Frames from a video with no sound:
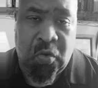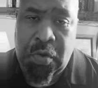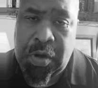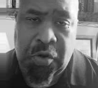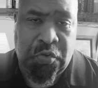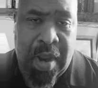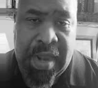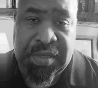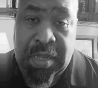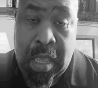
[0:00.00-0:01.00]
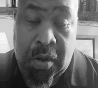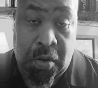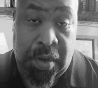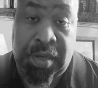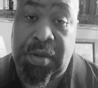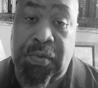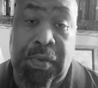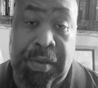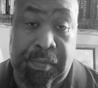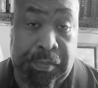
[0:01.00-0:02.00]
doing it or trying his doggone it to
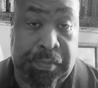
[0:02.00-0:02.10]
do it.